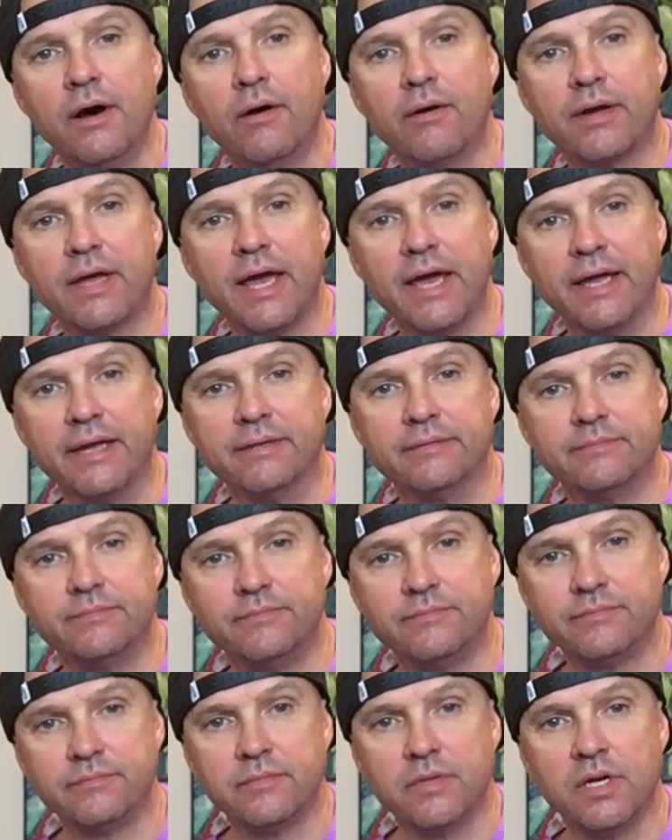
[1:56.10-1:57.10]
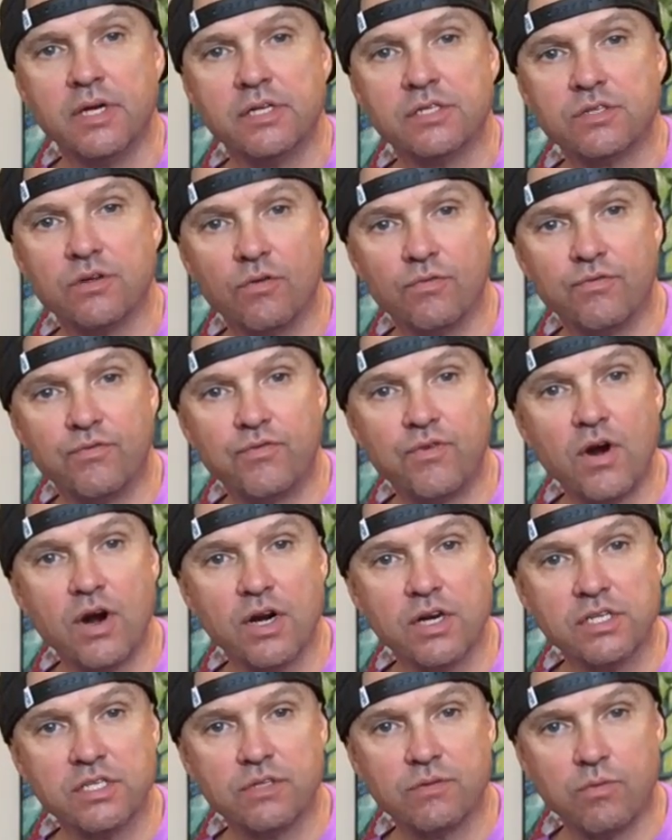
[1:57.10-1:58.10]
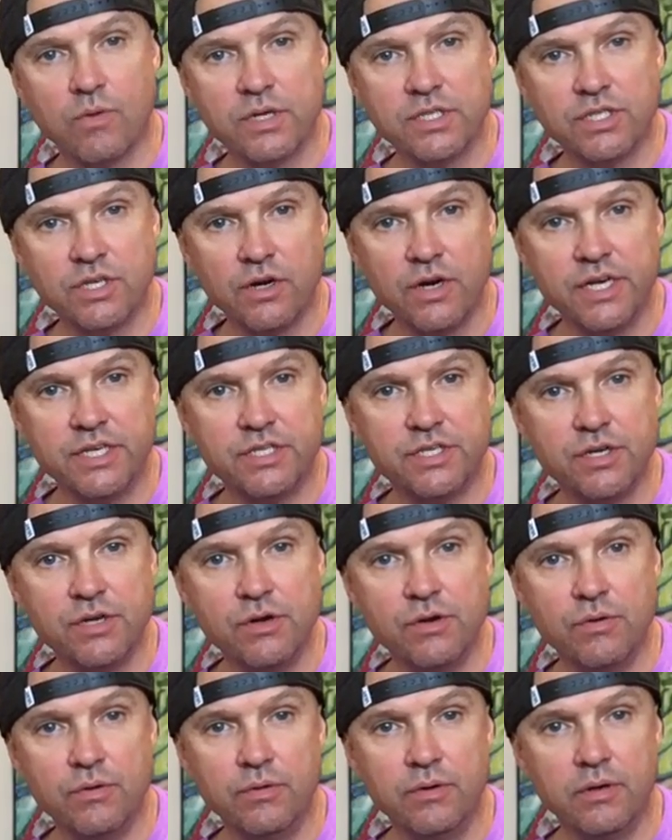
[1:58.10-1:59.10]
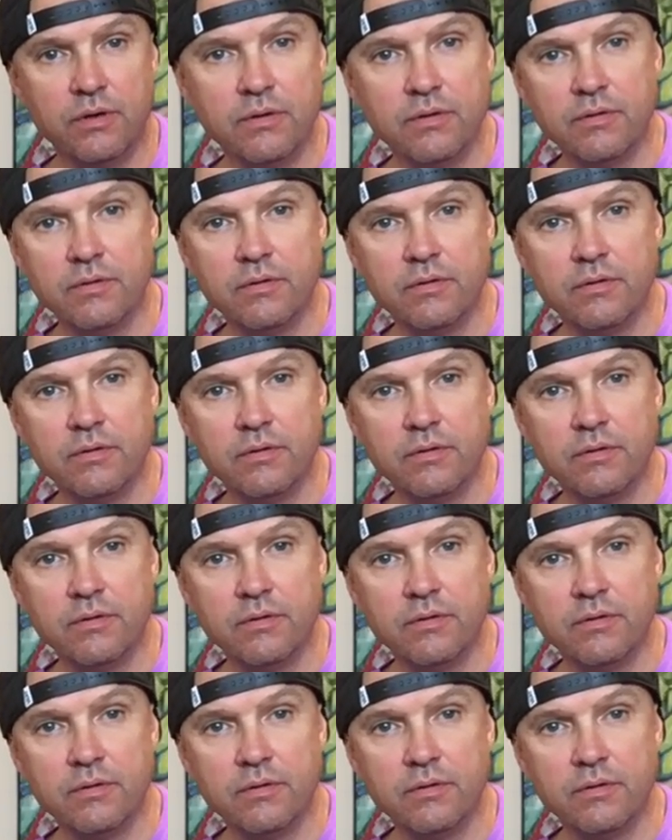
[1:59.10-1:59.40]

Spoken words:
Okay, so first, once you're in tune,